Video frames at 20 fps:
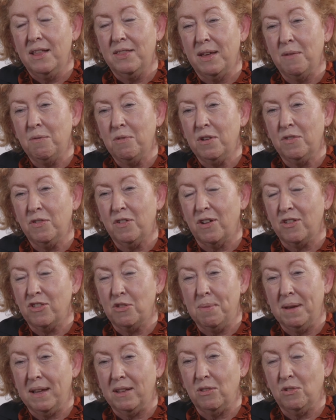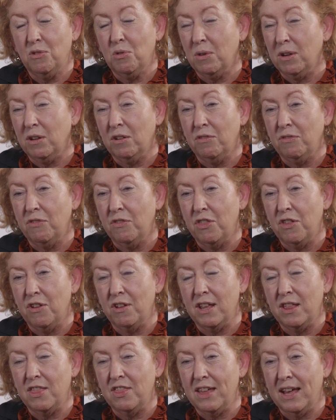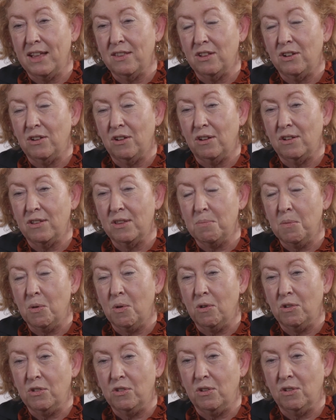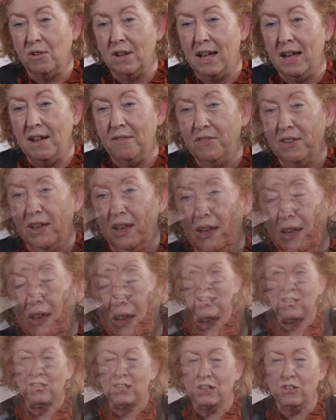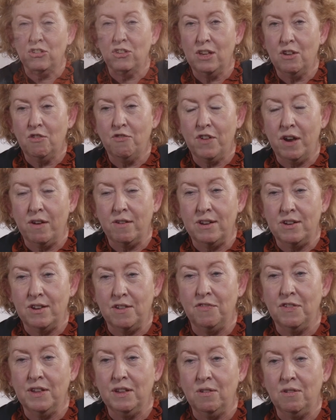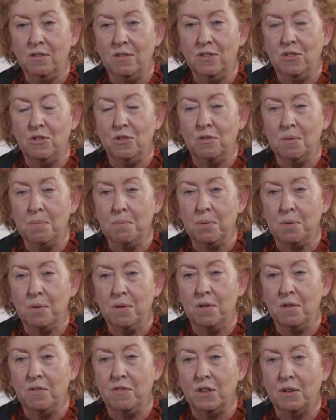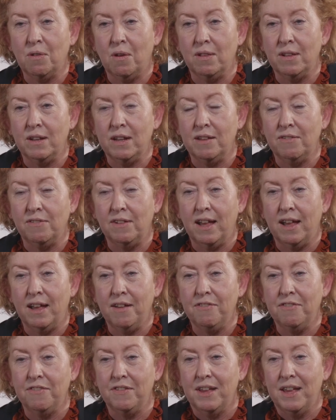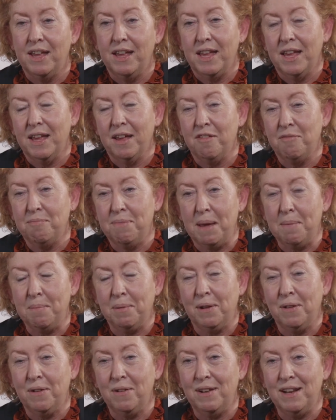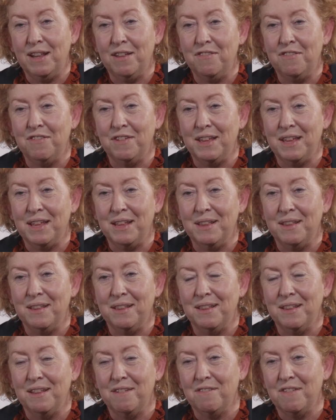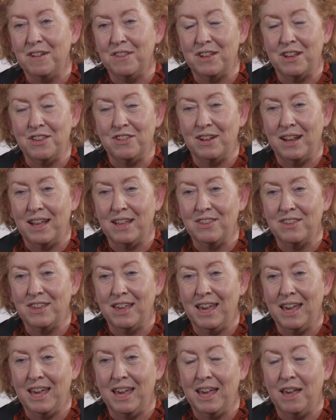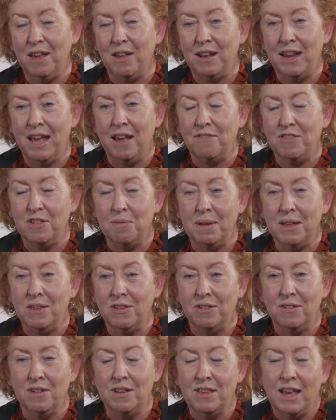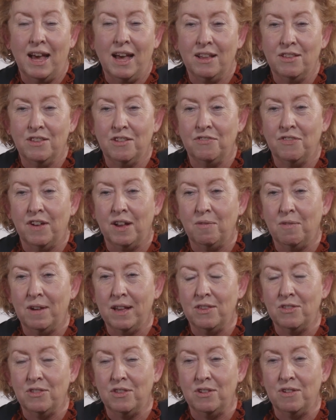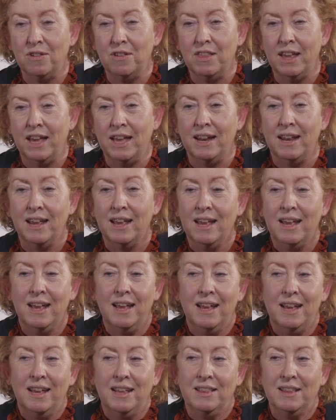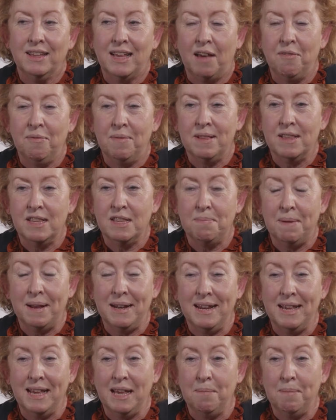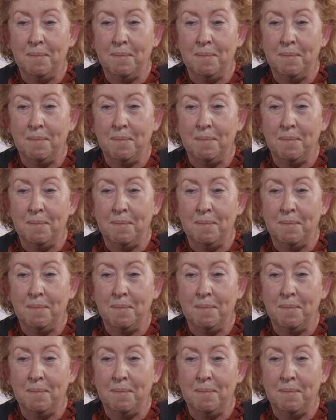they would have cost about $12,000, $13,000 more to look after. It's actually very difficult to improve the quality of life of people who live in residential aged care and have dementia. It's hard to find ways to do that. The government's spending